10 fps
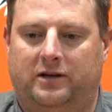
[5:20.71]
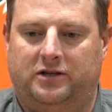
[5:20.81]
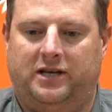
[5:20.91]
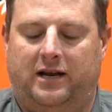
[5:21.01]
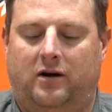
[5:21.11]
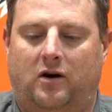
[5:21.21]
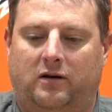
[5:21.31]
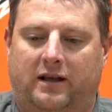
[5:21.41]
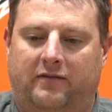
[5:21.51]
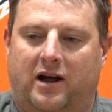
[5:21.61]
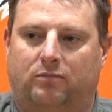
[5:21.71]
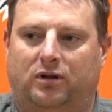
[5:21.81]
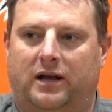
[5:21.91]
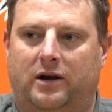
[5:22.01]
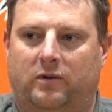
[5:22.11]
understand how hard they've got to
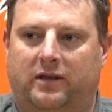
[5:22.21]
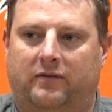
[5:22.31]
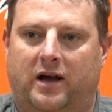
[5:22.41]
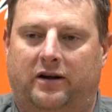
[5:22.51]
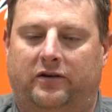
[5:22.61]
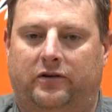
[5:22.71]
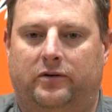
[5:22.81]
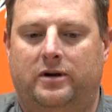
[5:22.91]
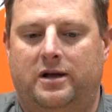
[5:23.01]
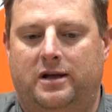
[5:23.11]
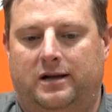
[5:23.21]
play and what they've got to do.